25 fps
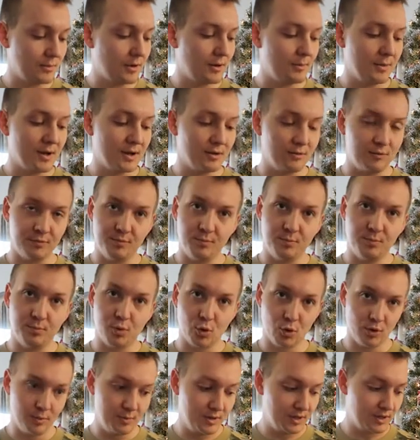amount of
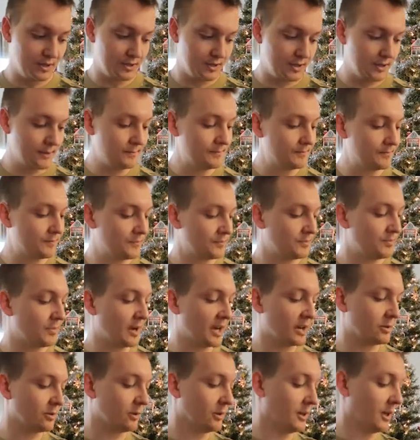portability. Battery